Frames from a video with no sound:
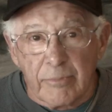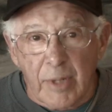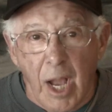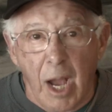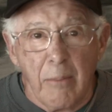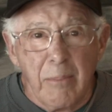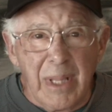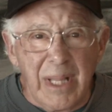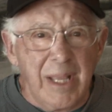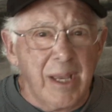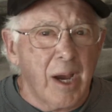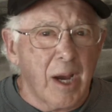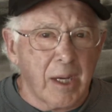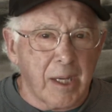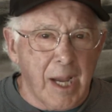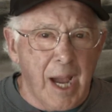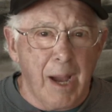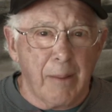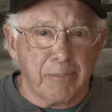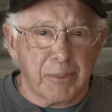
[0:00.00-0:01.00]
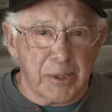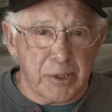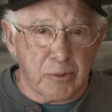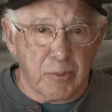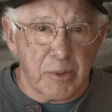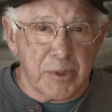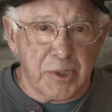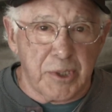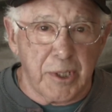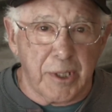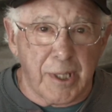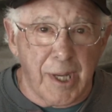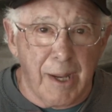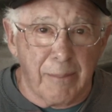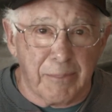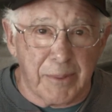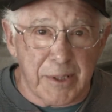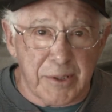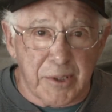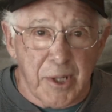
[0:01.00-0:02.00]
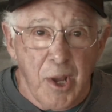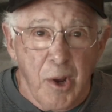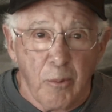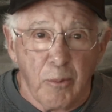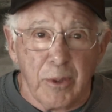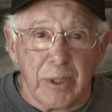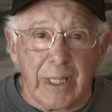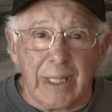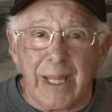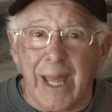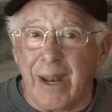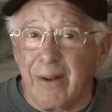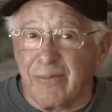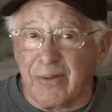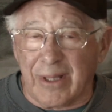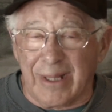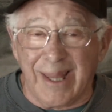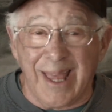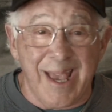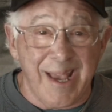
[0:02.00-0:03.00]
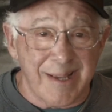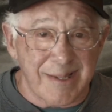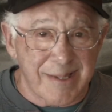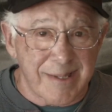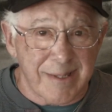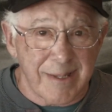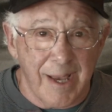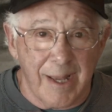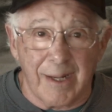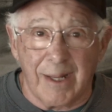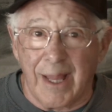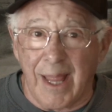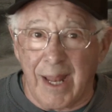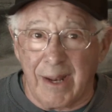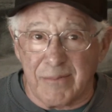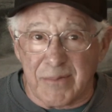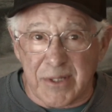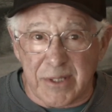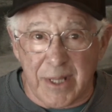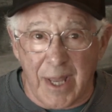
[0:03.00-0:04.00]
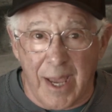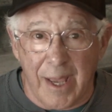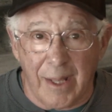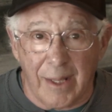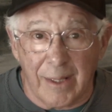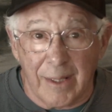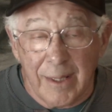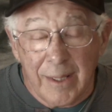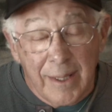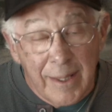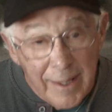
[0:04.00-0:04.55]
Amelia accomplished what she accomplished with a lot of class and a lot of style.